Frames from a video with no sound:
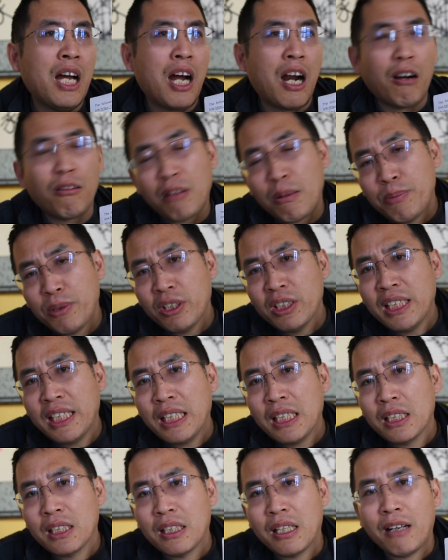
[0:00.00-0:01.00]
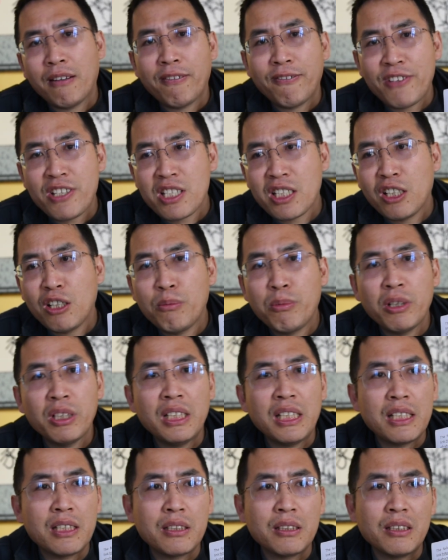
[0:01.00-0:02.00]
Our body, our physical
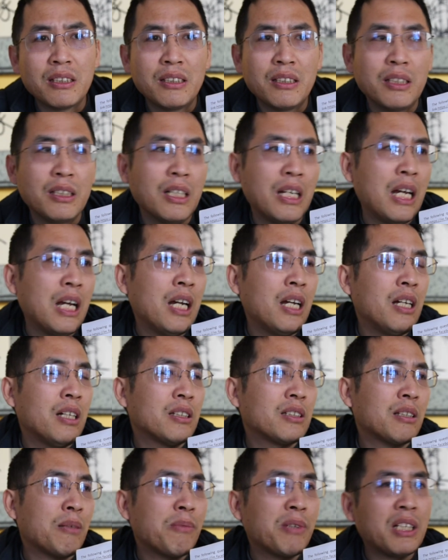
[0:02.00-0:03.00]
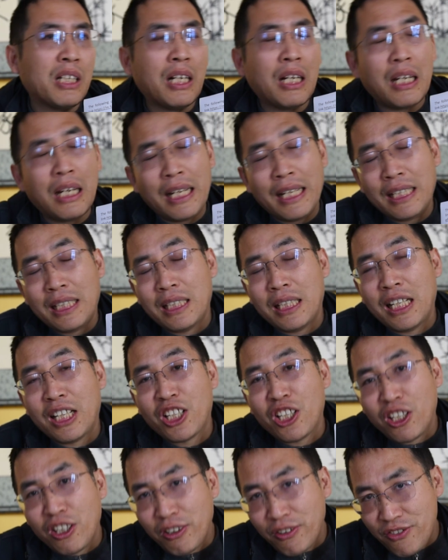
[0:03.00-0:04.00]
body, is something like
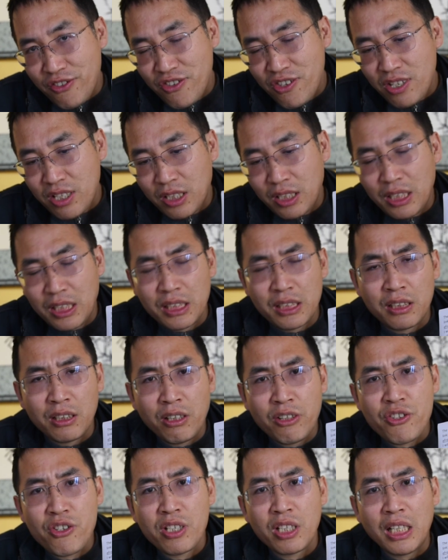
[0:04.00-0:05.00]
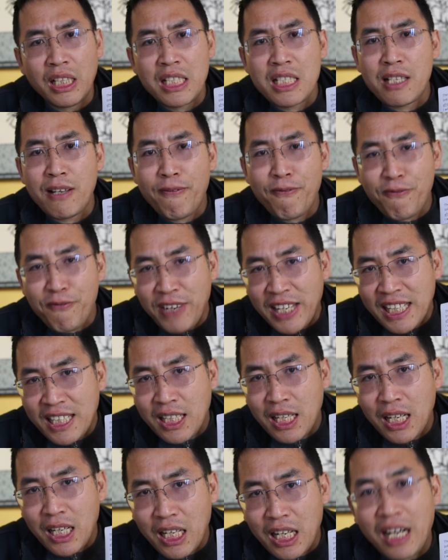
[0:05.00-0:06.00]
clothes. It's not. It's a
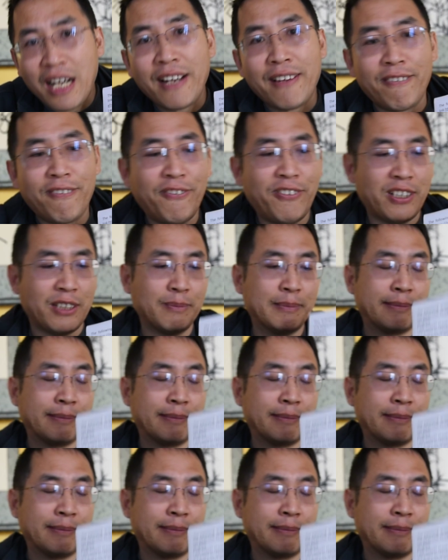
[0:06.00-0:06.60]
fake life.